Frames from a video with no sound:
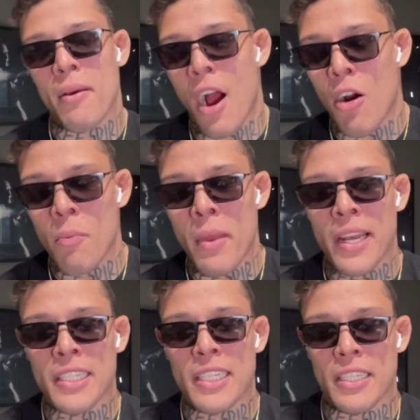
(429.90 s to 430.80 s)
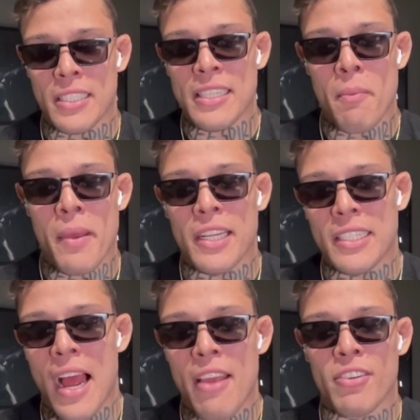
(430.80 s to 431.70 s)
our manager is the same
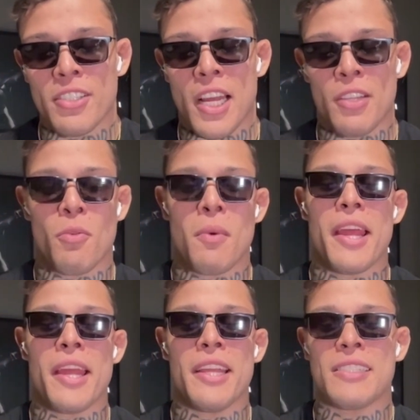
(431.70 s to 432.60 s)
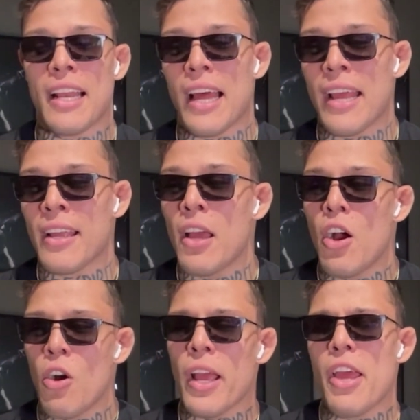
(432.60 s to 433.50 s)
manager, Ivan Jatoba, and he said like,
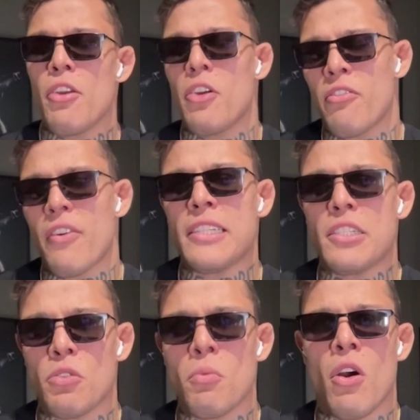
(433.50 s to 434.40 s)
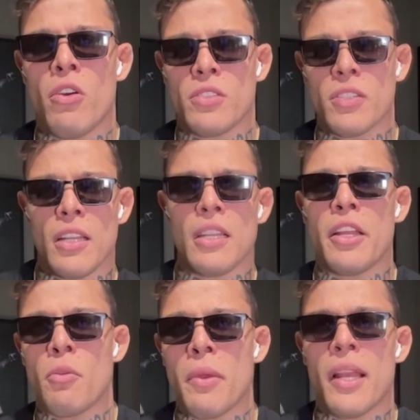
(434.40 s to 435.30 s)
okay, you're gonna fight in 2 months, a
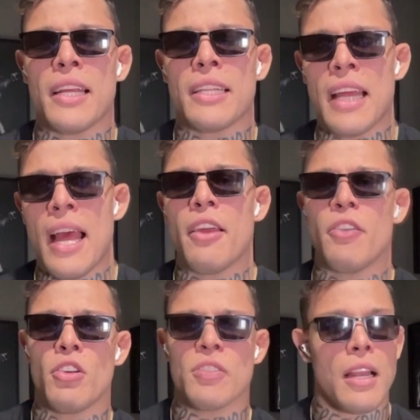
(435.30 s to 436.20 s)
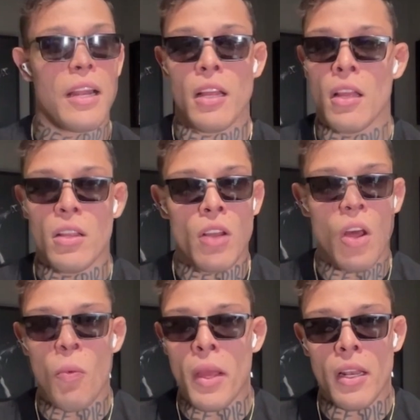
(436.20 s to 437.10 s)
little bit like that. So no,
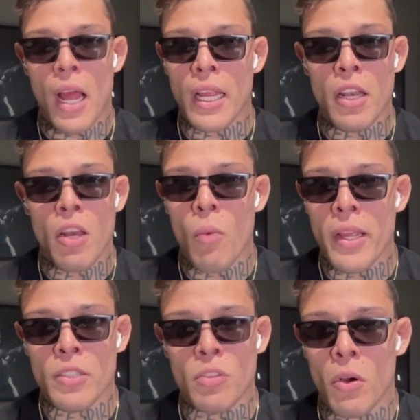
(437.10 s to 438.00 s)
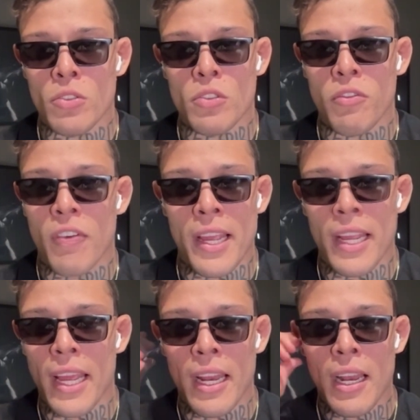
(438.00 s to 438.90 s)
man, I cannot wait 2 months to fight
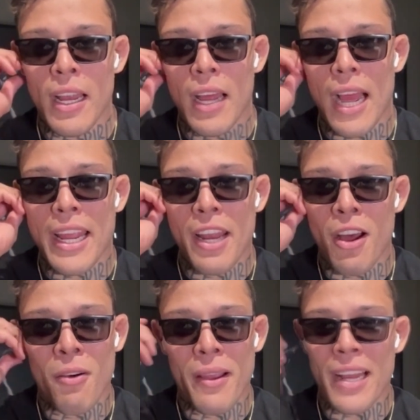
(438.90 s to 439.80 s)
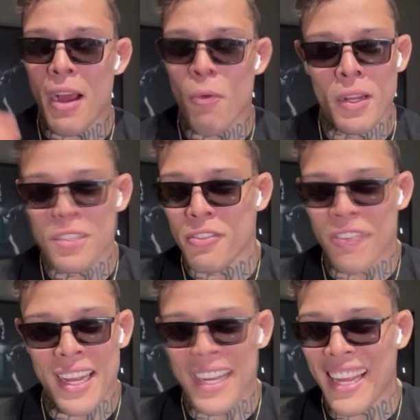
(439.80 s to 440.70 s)
again. I cannot wait. I want to
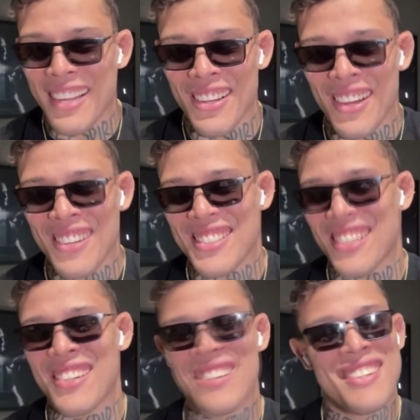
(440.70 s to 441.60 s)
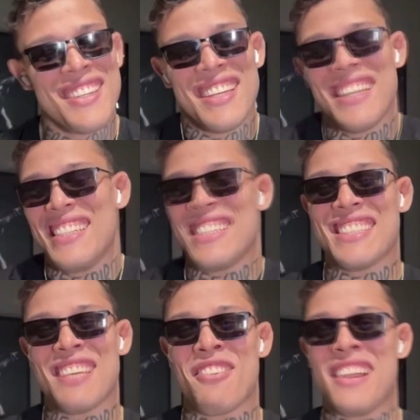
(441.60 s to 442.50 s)
fight again. So he's
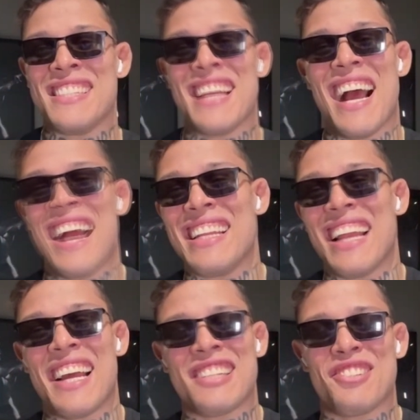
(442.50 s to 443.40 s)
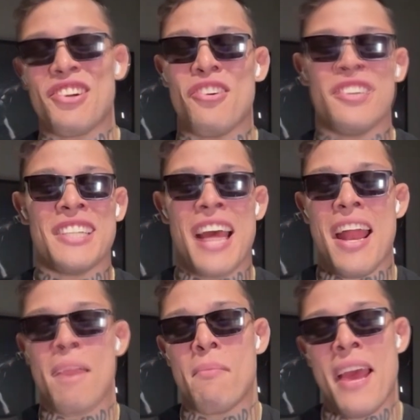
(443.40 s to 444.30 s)
just a crazy guy that likes to go in
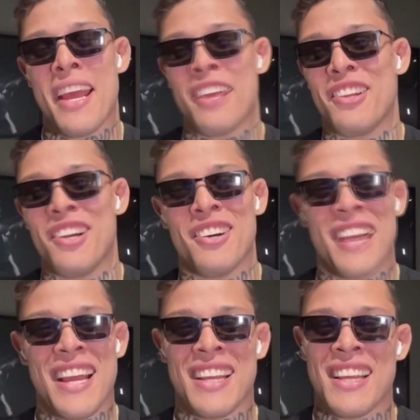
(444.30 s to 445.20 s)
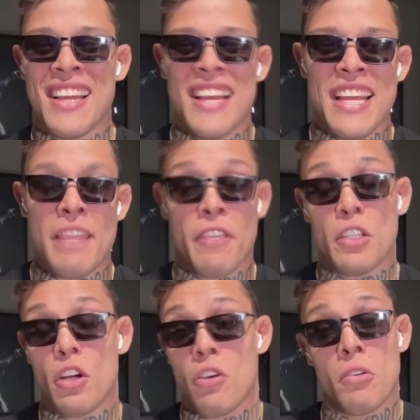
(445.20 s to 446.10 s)
there and bang. Like, even
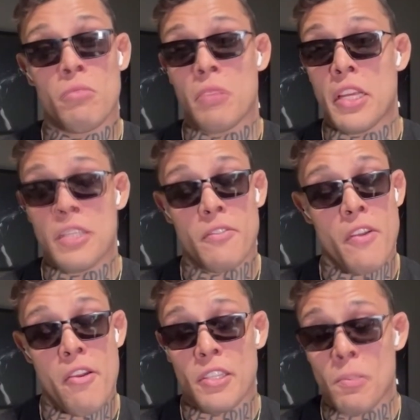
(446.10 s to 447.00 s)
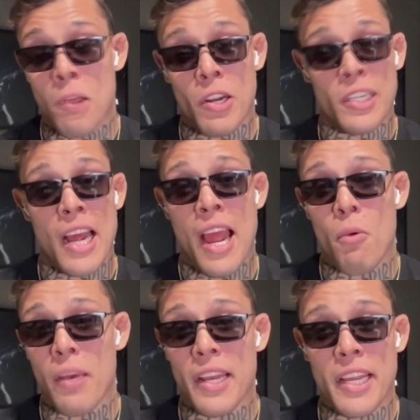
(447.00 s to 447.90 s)
though he's a very smart guy
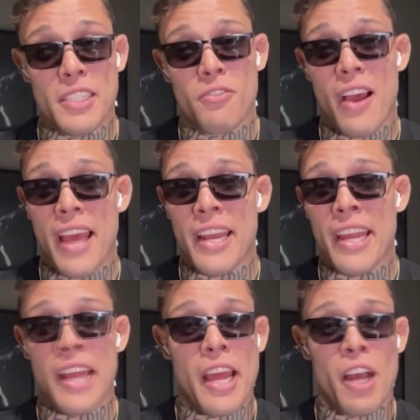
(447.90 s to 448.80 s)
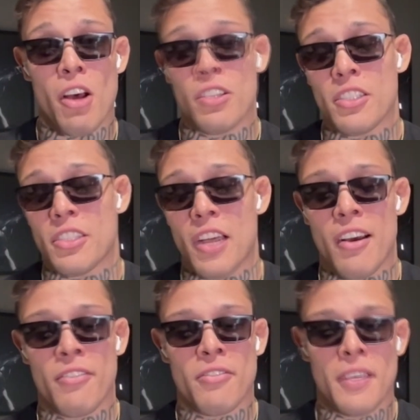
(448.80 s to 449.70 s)
when he's fighting and all this
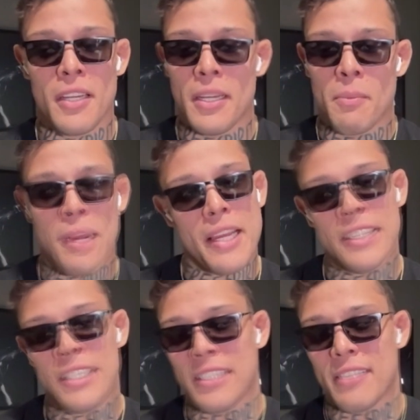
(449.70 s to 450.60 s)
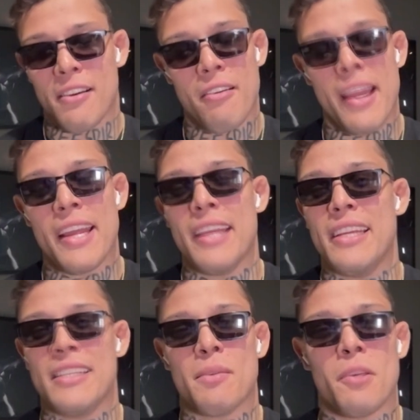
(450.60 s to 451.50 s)
stuff, but he's just a
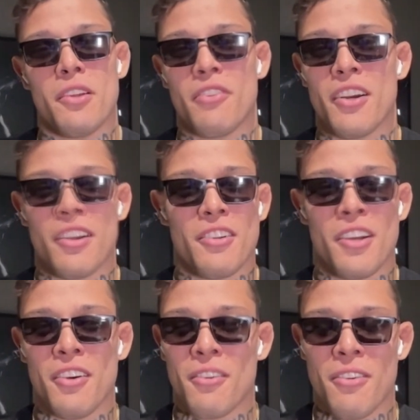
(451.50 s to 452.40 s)
crazy motherfucker.